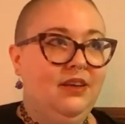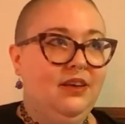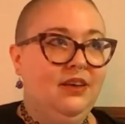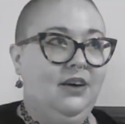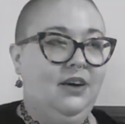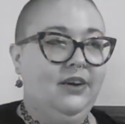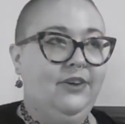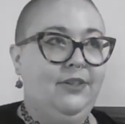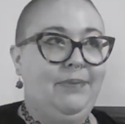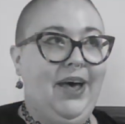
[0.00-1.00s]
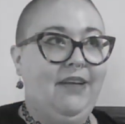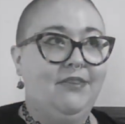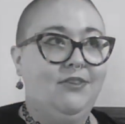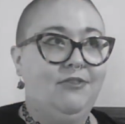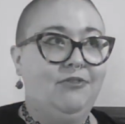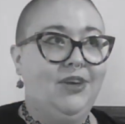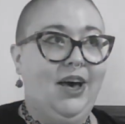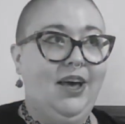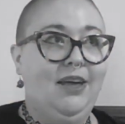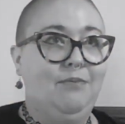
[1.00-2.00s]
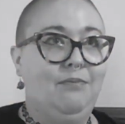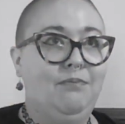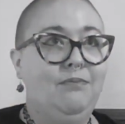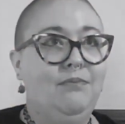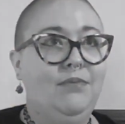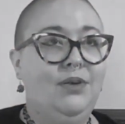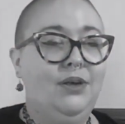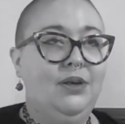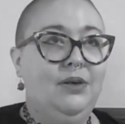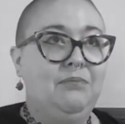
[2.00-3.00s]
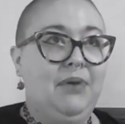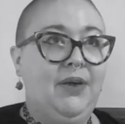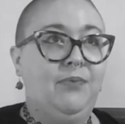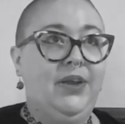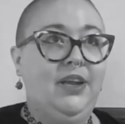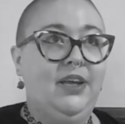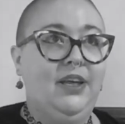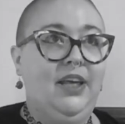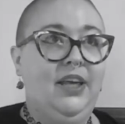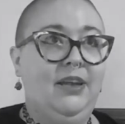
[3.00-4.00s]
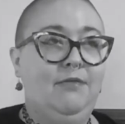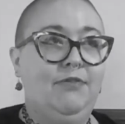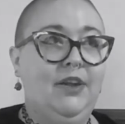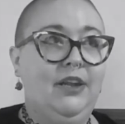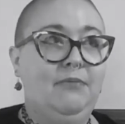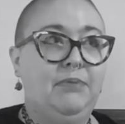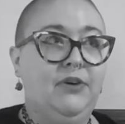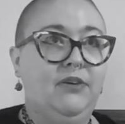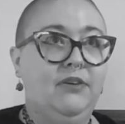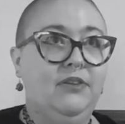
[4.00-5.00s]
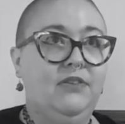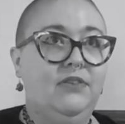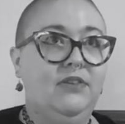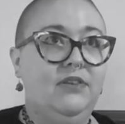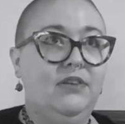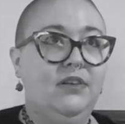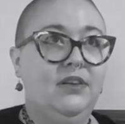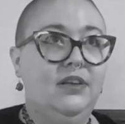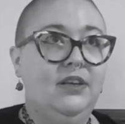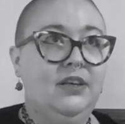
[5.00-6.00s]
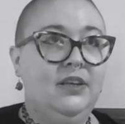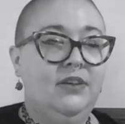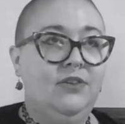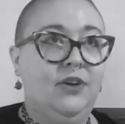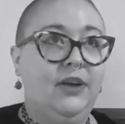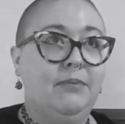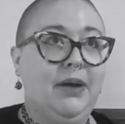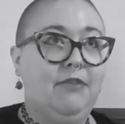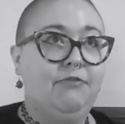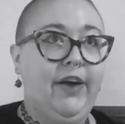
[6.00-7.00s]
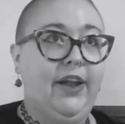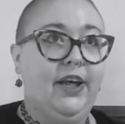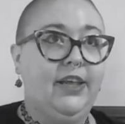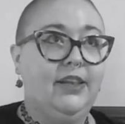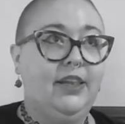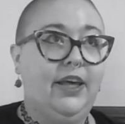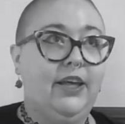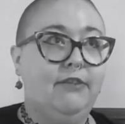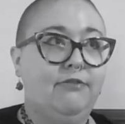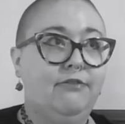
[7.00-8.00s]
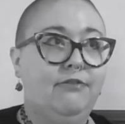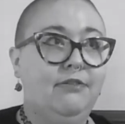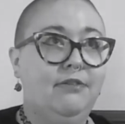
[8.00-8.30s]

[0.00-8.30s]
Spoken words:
conquer the passage of time by reading infinite books during my finite life.